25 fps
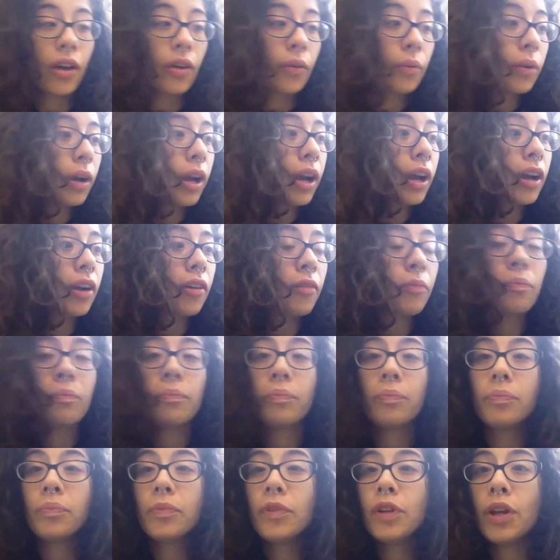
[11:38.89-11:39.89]
where,
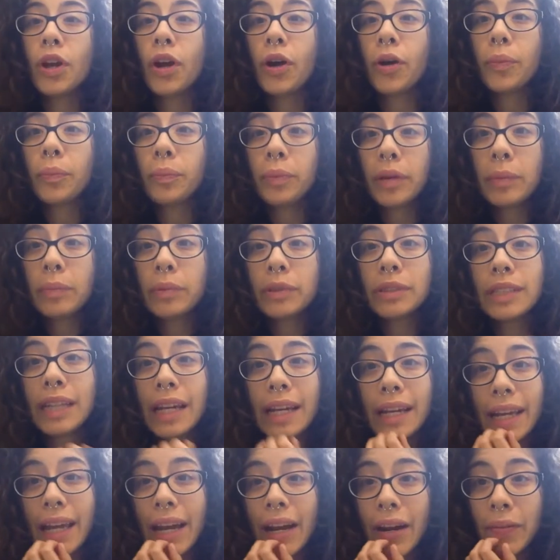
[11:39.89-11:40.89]
you know, people
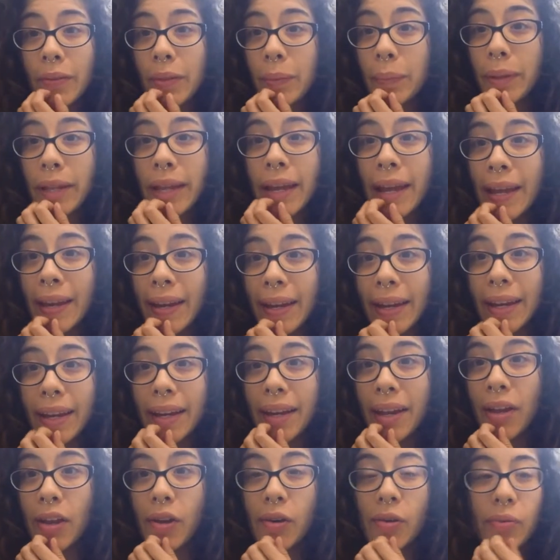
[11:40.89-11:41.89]
take care of the planet,
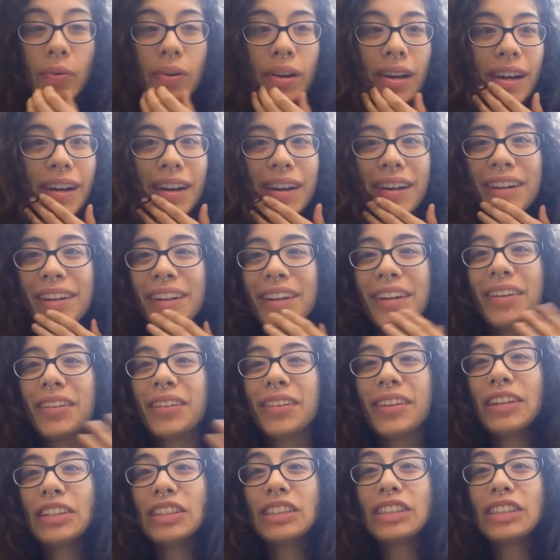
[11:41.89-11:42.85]
where, you know,